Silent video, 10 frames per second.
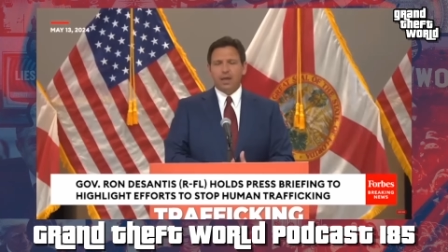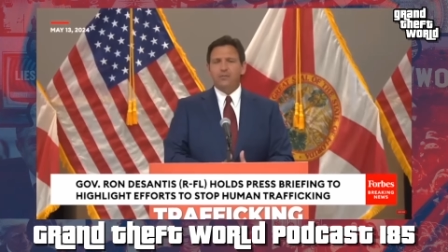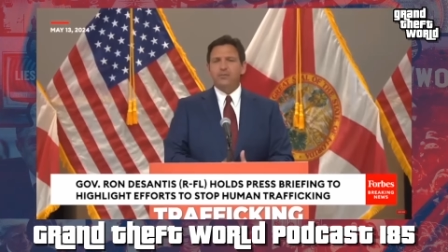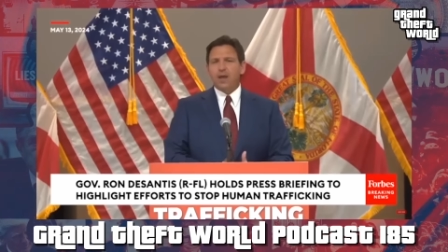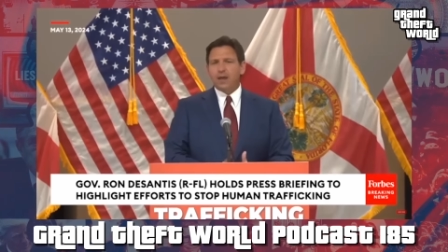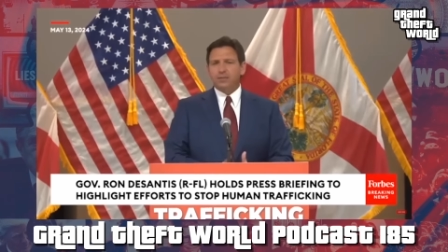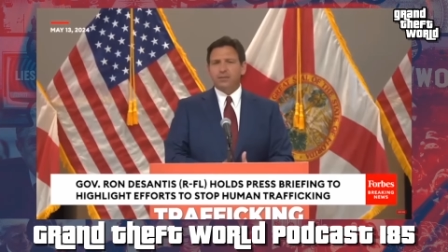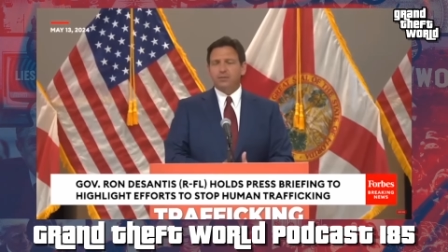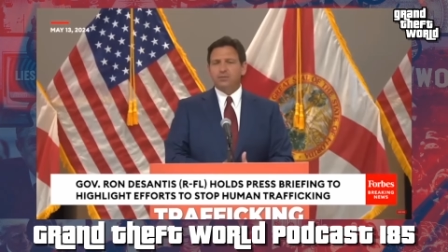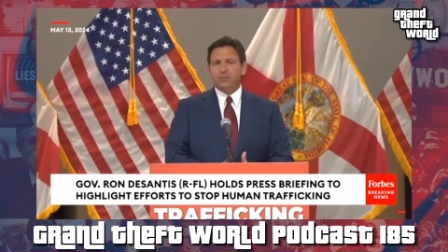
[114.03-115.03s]
And the fact
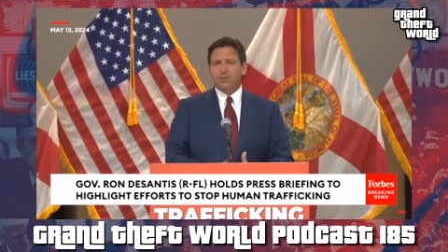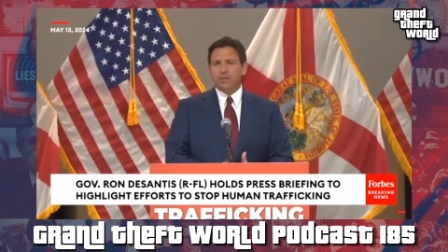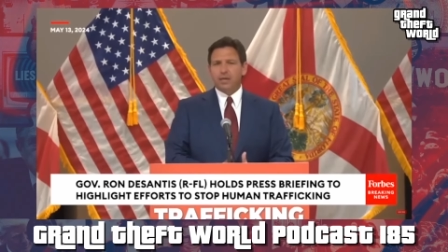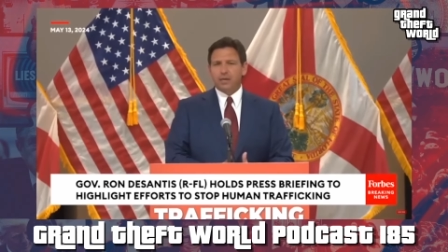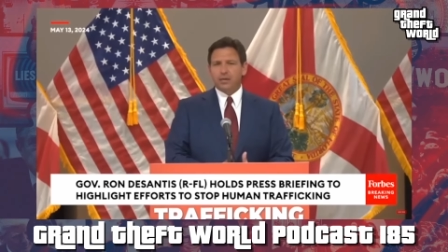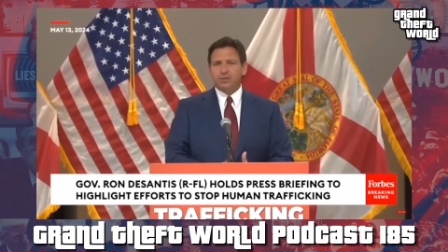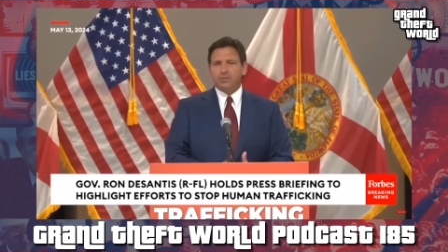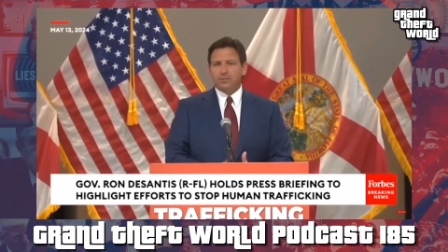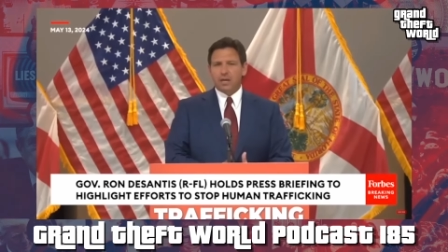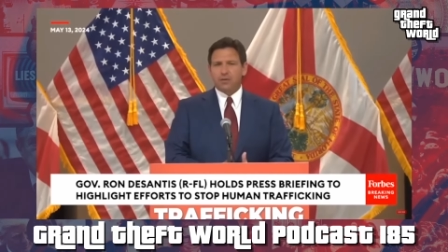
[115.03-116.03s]
that they're doing that here
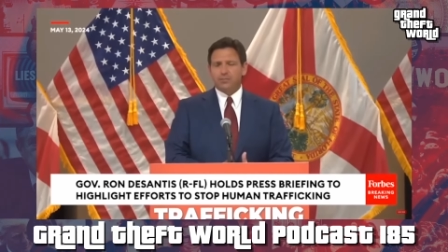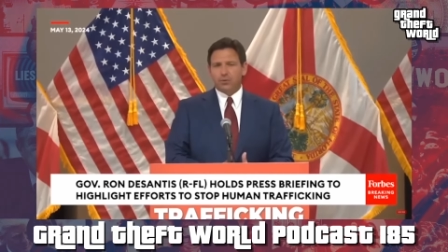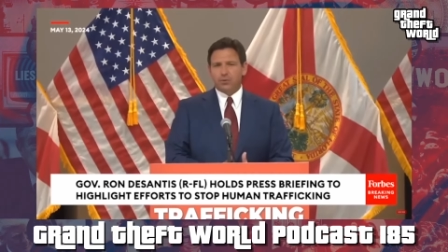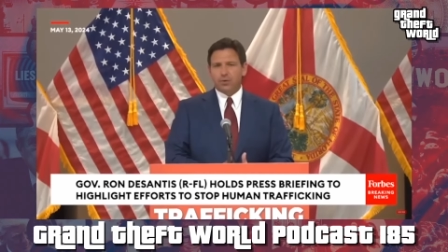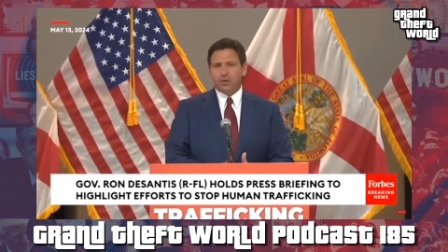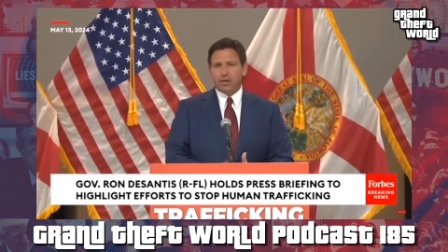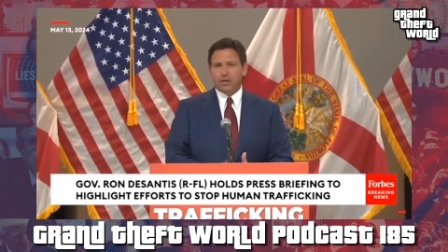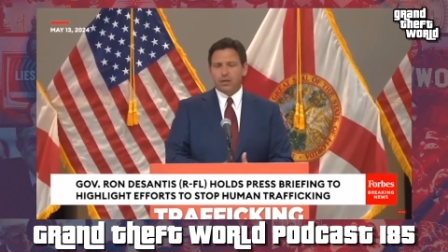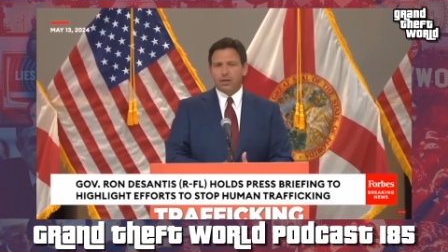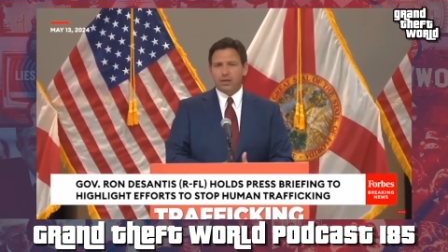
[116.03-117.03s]
in South
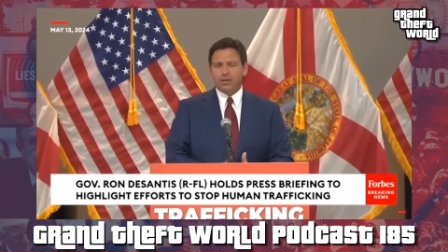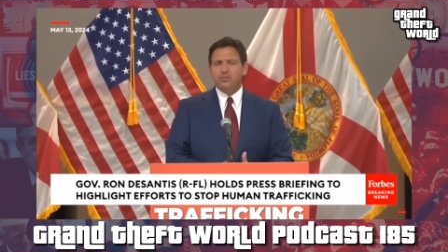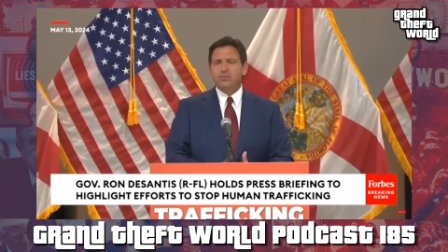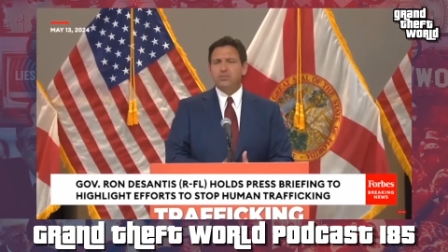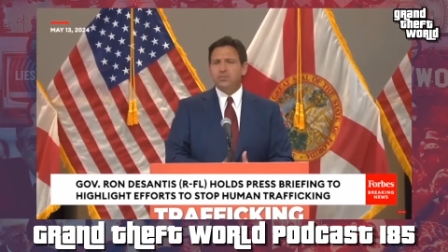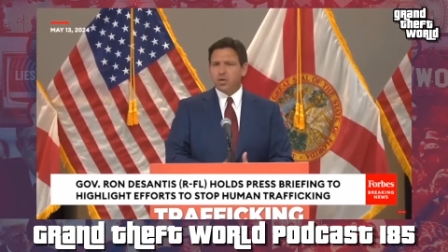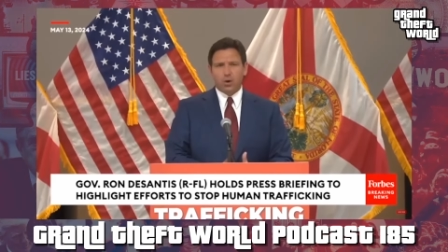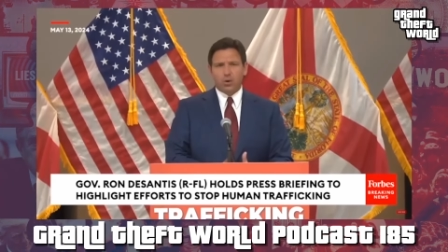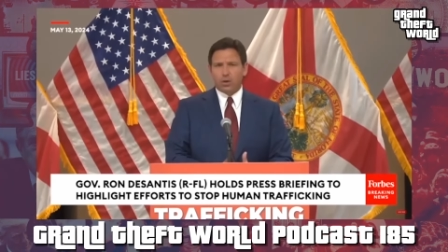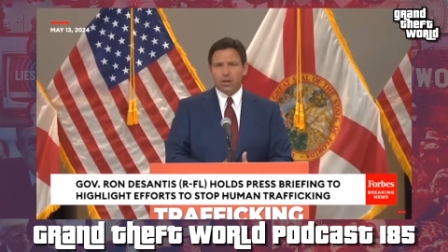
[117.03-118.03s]
Florida is a
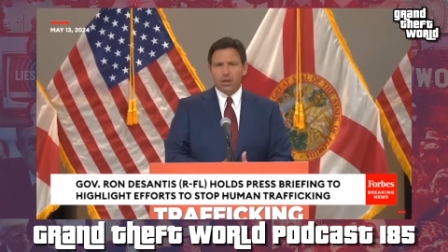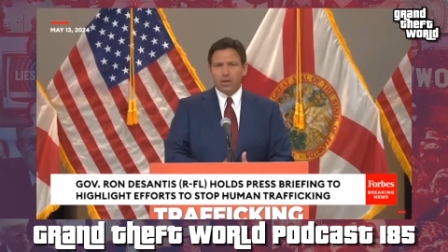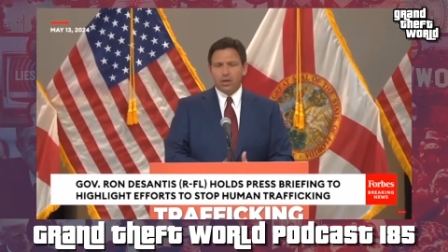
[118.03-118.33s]
joke.